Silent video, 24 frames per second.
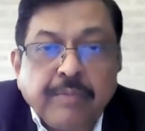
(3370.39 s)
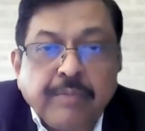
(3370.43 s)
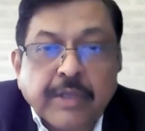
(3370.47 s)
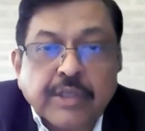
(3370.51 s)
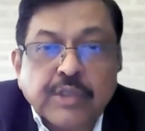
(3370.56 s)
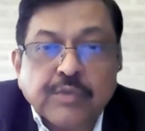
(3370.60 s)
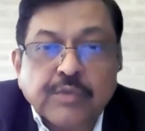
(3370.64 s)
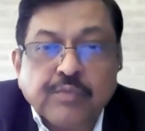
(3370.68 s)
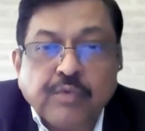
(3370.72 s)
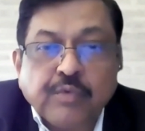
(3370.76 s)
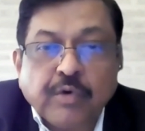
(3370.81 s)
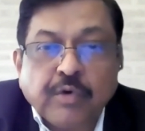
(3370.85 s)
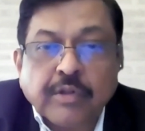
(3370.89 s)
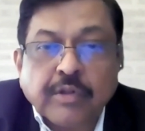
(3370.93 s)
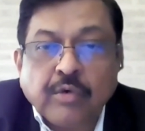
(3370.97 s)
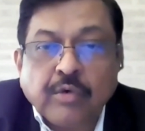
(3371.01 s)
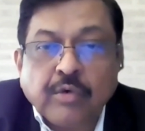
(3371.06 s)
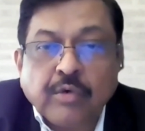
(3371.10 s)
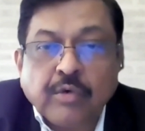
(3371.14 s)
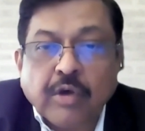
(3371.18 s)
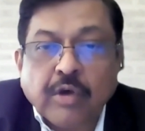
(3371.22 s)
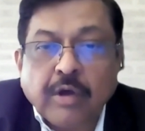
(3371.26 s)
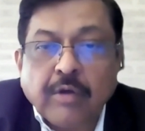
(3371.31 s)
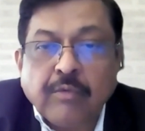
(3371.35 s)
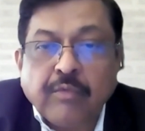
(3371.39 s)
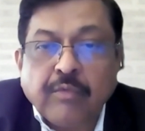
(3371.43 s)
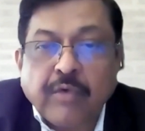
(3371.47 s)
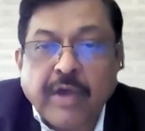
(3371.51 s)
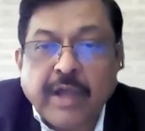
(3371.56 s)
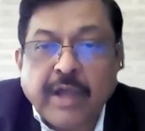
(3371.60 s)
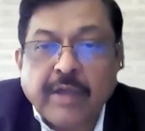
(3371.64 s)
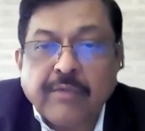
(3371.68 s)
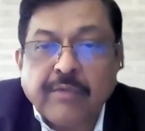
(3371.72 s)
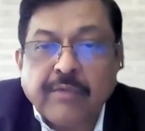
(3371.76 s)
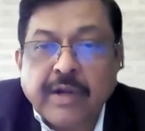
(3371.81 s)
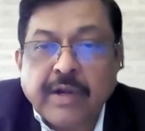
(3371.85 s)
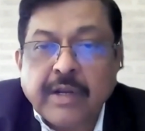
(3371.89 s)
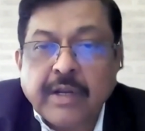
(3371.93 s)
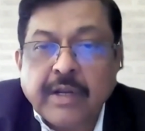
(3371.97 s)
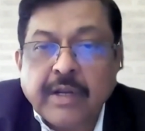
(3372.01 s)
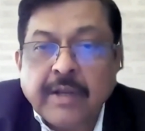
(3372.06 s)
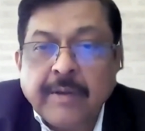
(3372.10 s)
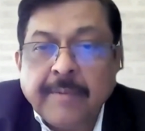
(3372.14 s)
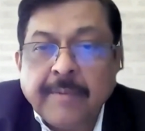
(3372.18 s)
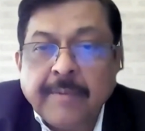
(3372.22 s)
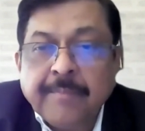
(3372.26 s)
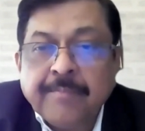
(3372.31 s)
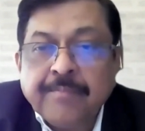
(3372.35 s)
fixed for the local
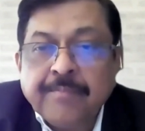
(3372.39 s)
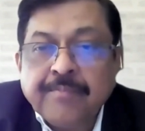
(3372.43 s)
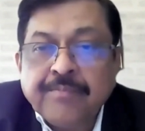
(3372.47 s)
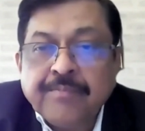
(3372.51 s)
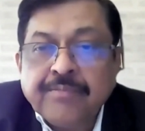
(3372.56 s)
firefighting